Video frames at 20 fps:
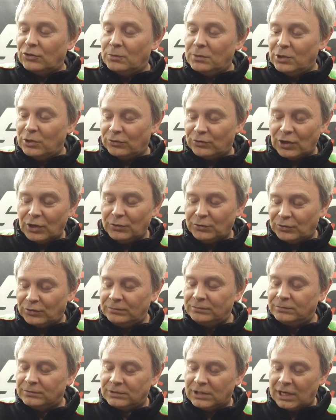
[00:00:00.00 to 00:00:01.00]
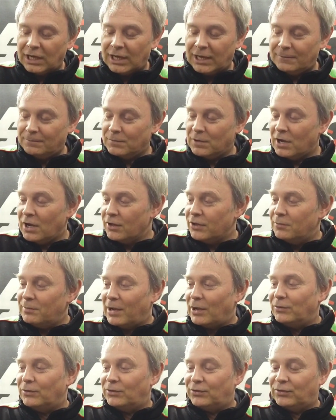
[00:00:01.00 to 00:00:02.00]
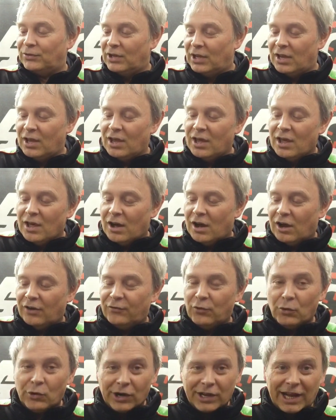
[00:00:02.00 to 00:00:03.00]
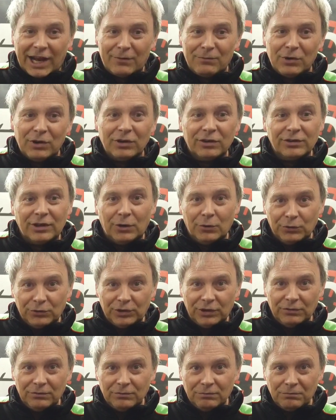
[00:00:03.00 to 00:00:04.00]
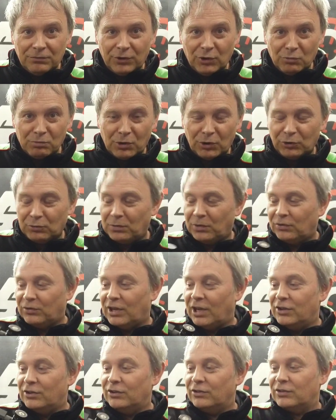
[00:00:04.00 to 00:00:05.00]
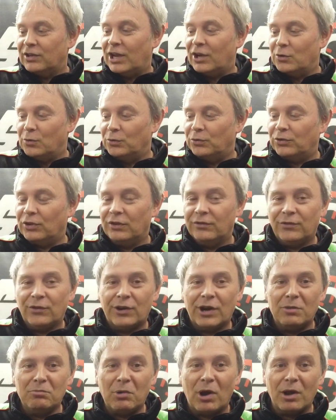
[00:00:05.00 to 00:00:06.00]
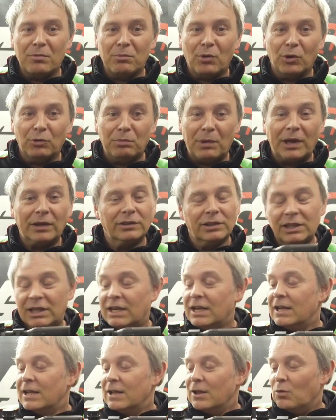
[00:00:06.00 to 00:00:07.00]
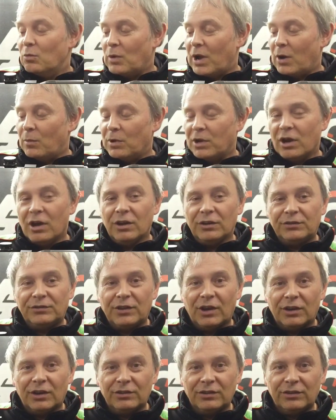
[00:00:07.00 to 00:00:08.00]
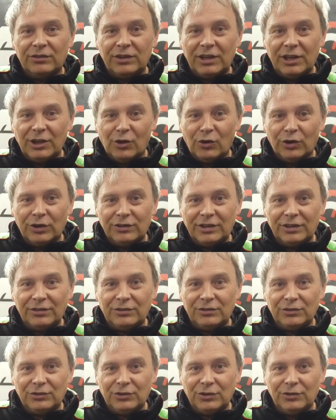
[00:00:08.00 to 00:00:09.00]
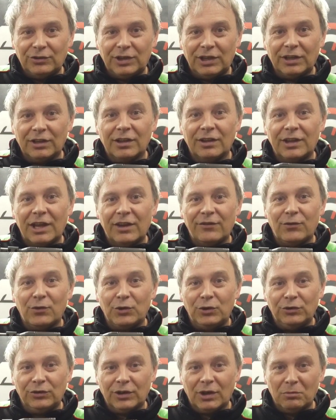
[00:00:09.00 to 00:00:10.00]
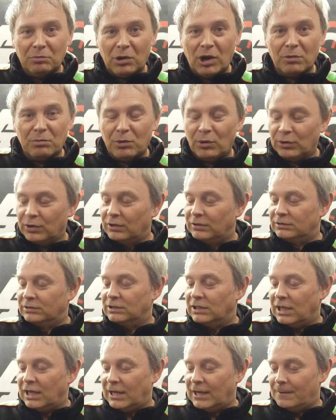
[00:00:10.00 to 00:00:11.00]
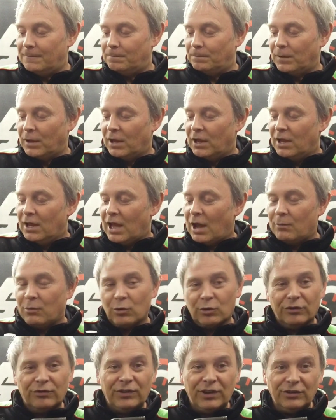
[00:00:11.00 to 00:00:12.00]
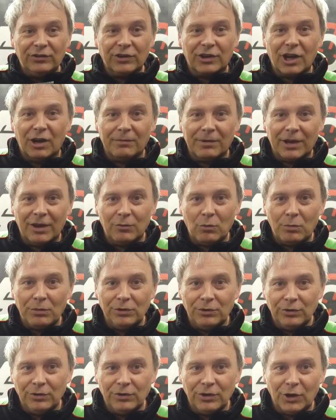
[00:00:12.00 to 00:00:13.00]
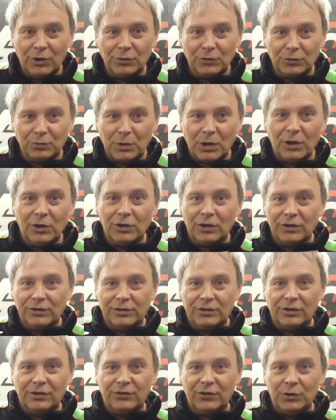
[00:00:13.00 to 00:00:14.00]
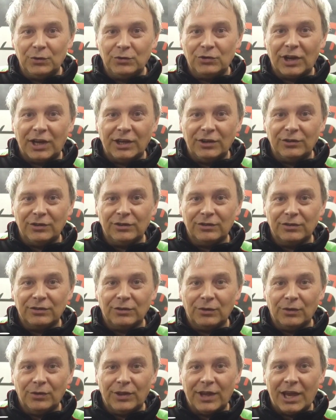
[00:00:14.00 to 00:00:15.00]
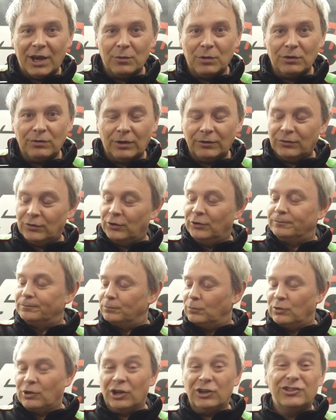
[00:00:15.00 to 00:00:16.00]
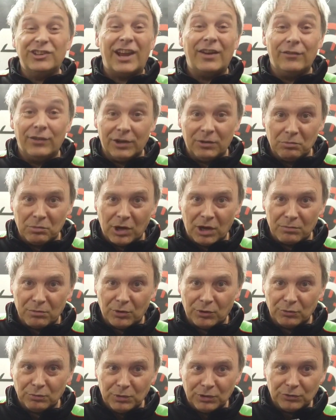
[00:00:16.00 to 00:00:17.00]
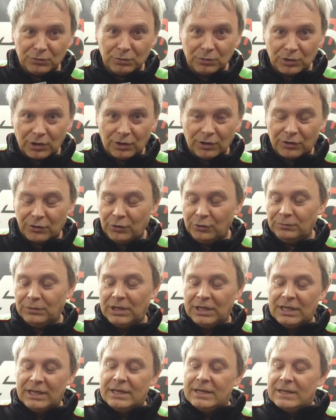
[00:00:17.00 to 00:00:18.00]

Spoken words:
So we use those. Other mounts are for our camera, because I obviously film most of my stages, and also for a bipod mount, where we are starting to see longer distance shooting, therefore using a bipod. And we've got a feature coming out what we do in those as well, because there are a few changes on there we run to. We run a Javelin bipod, which we'll go through